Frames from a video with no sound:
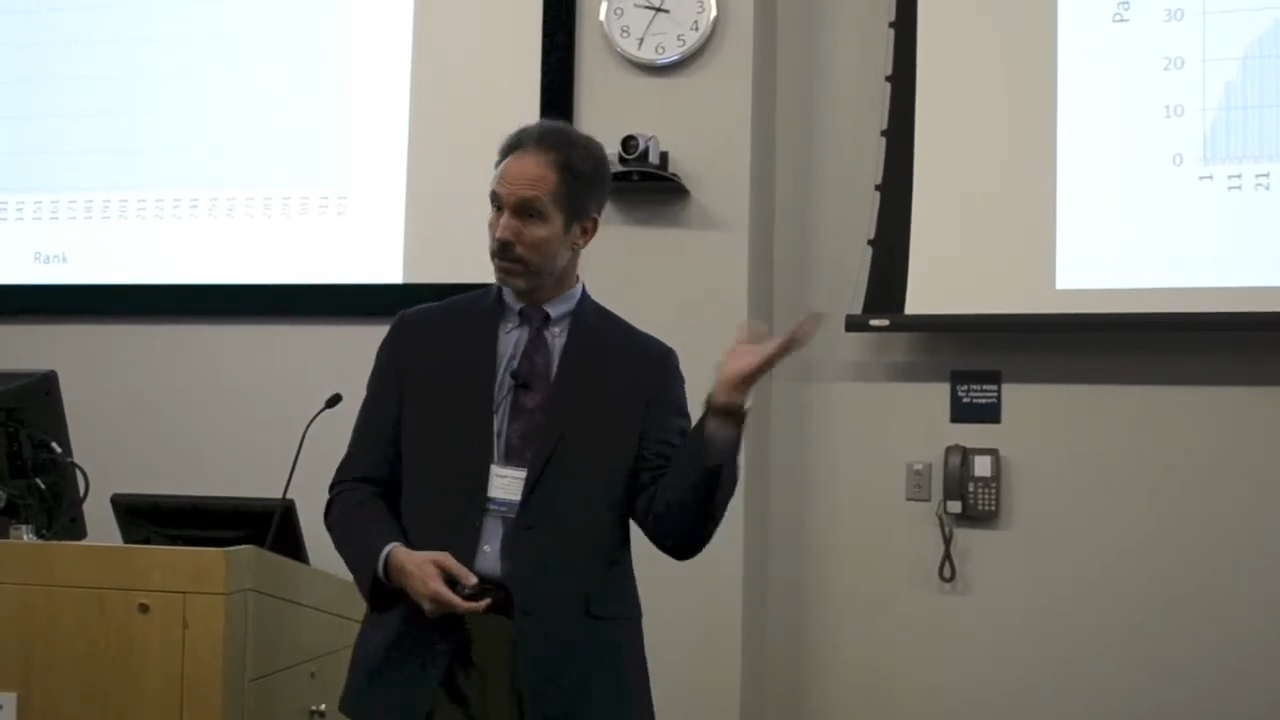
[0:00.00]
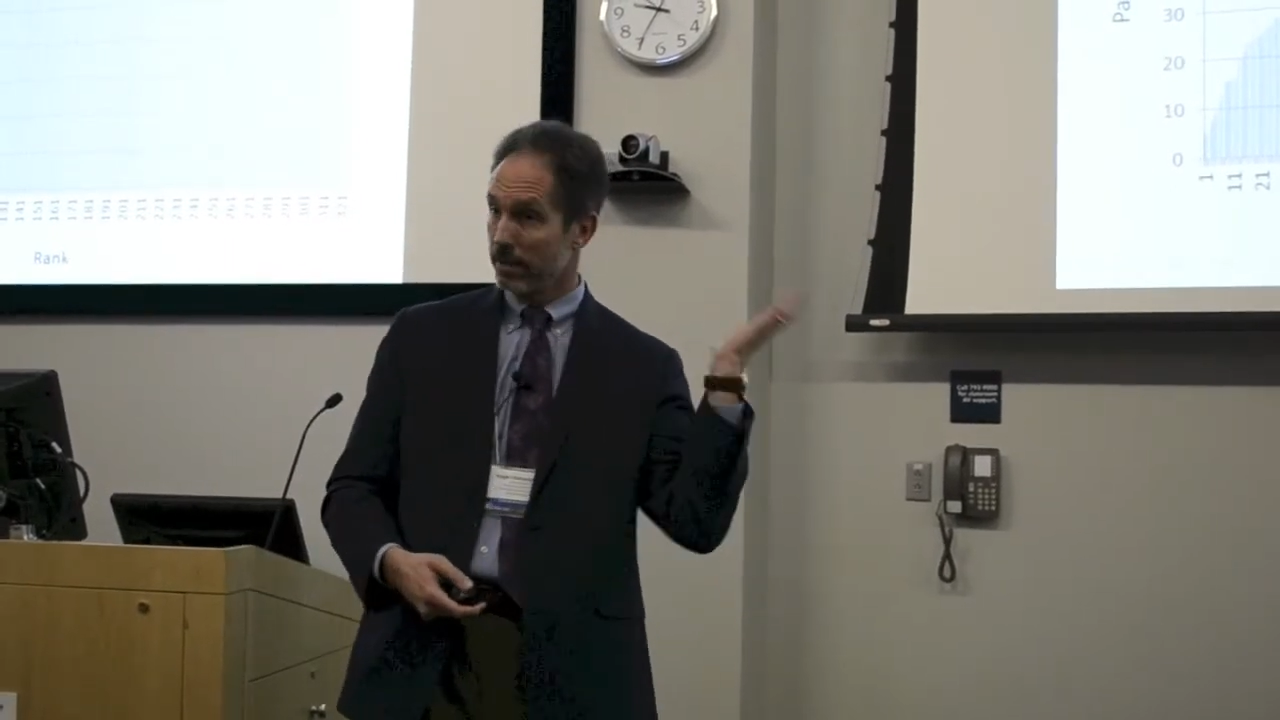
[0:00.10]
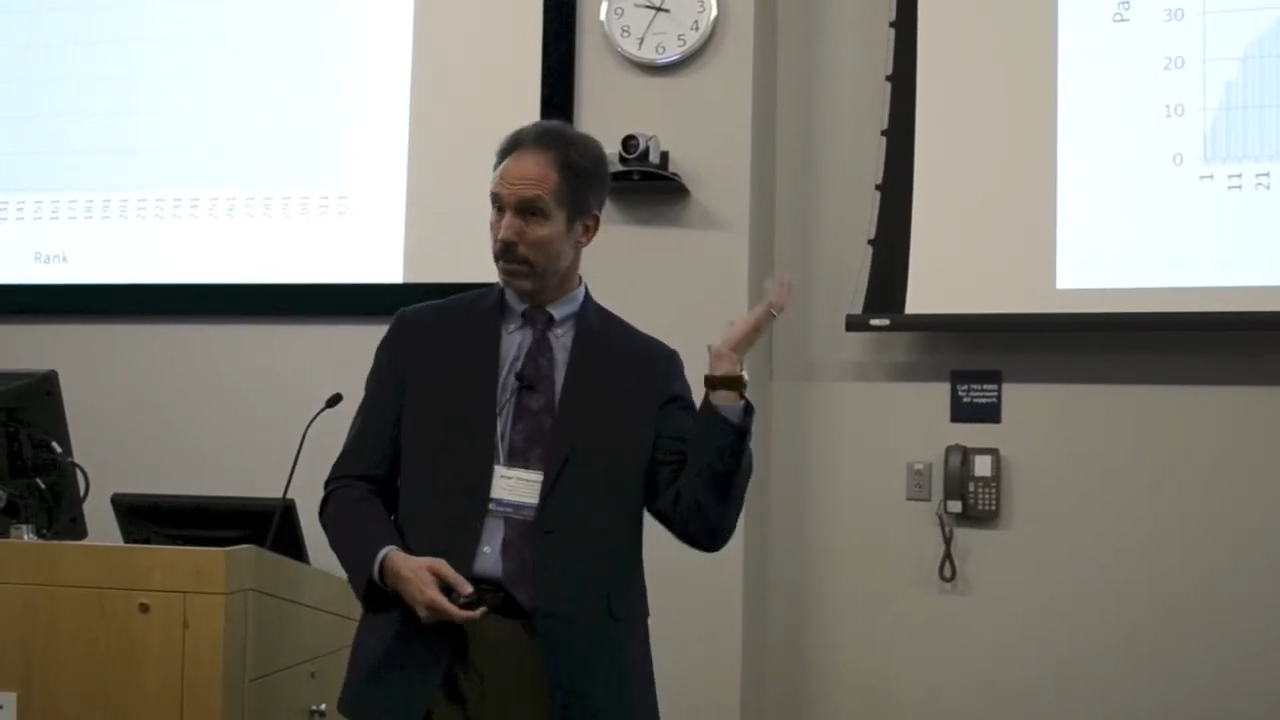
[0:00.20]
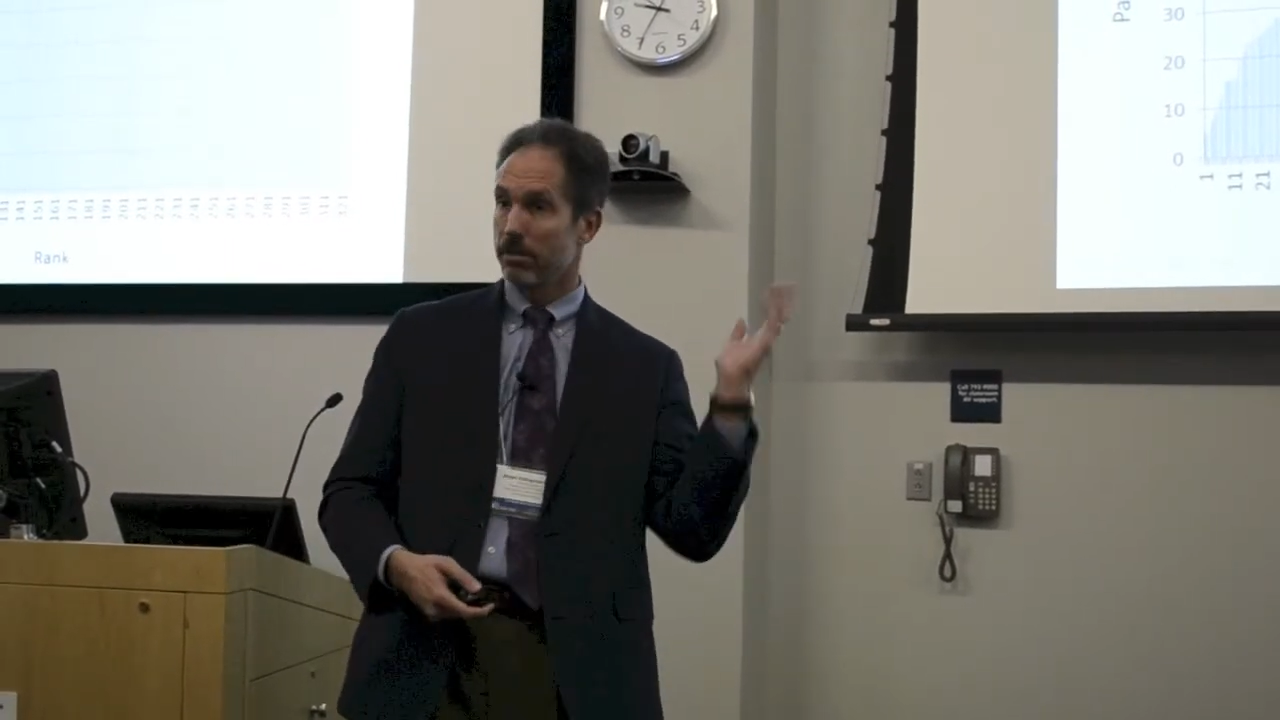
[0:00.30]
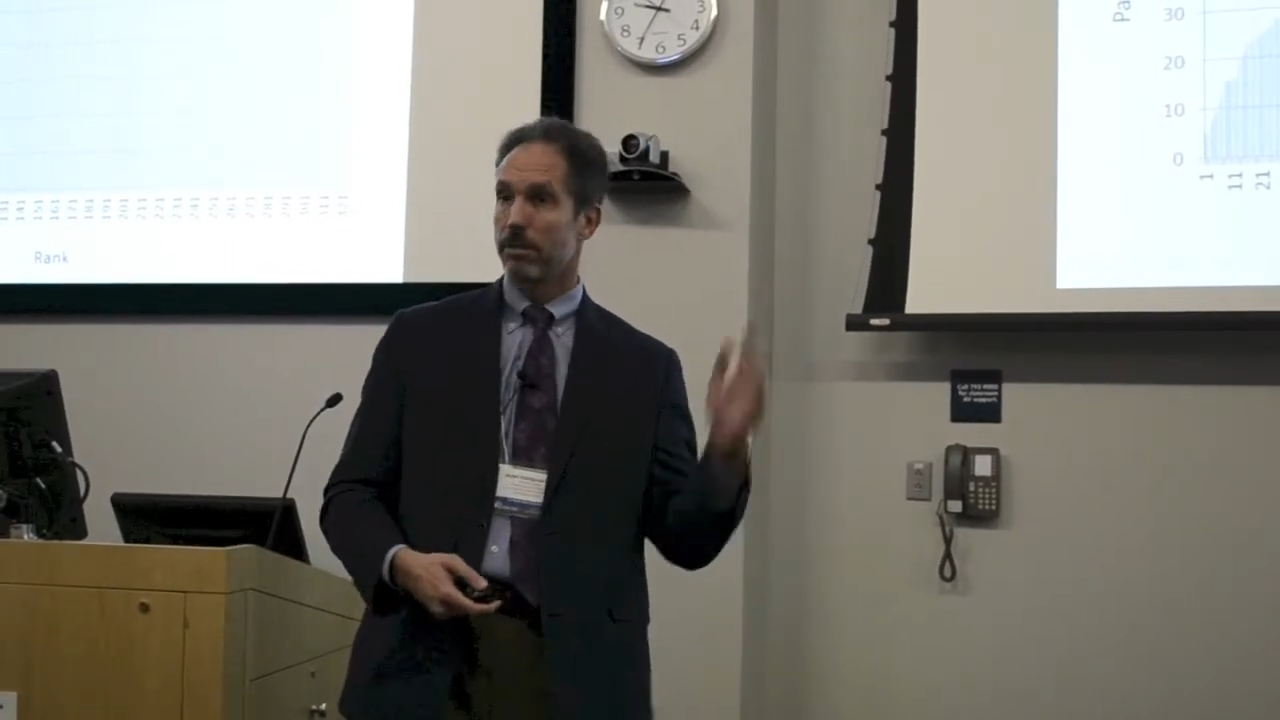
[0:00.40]

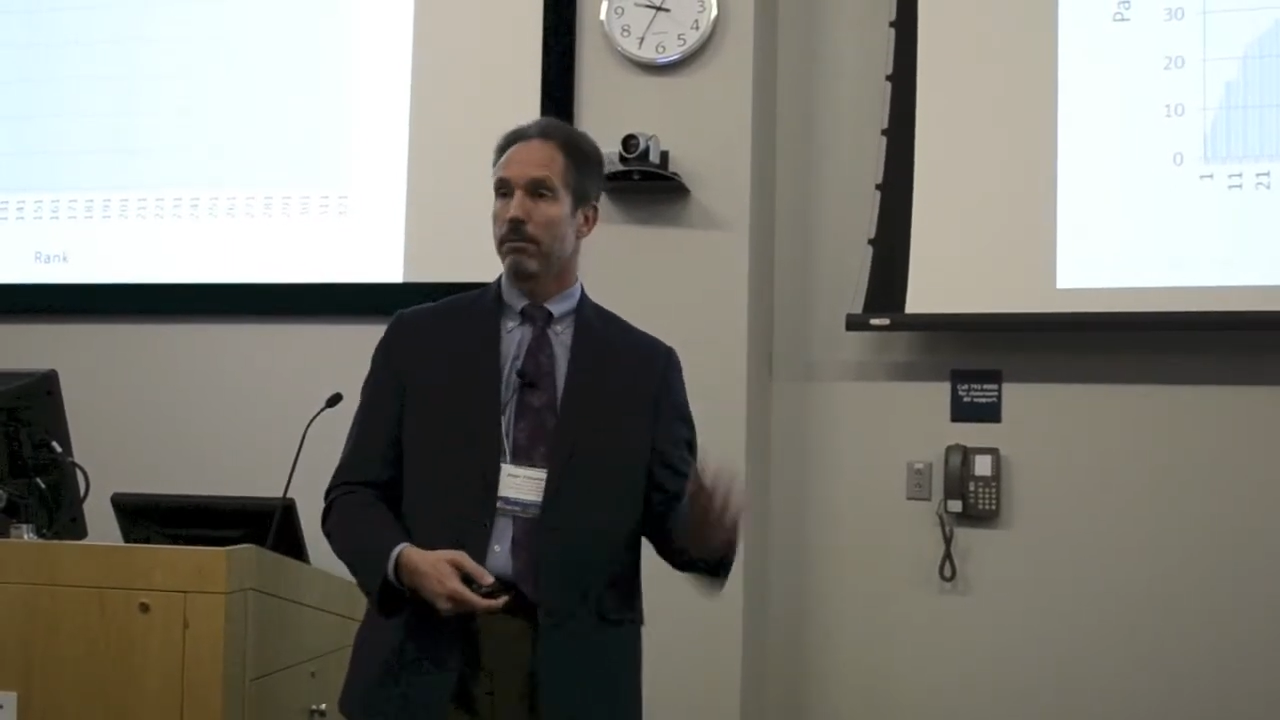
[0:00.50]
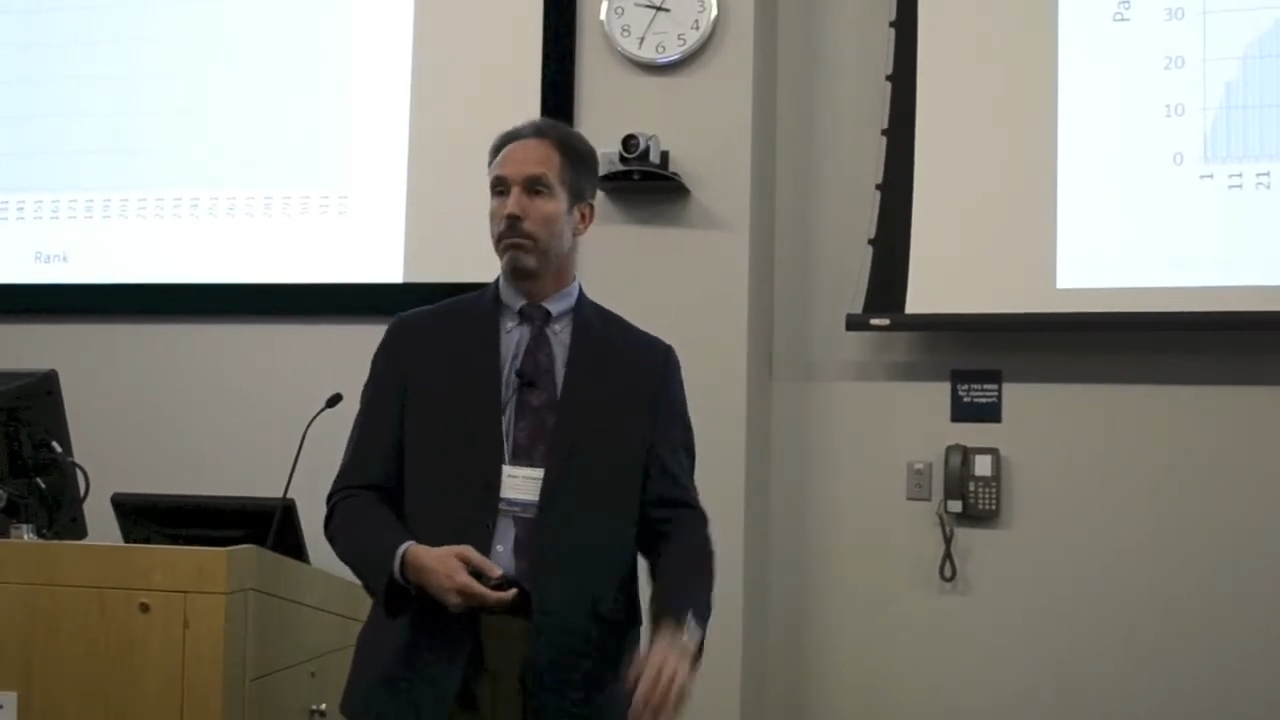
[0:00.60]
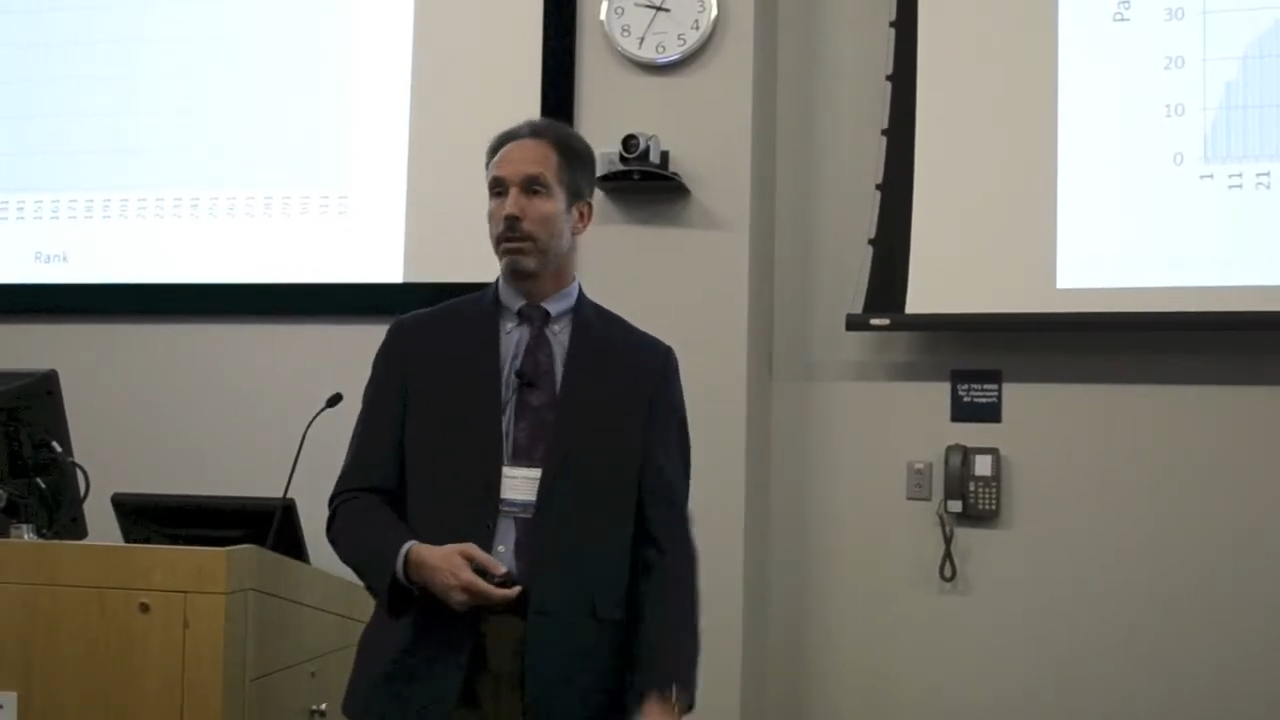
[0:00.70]
in this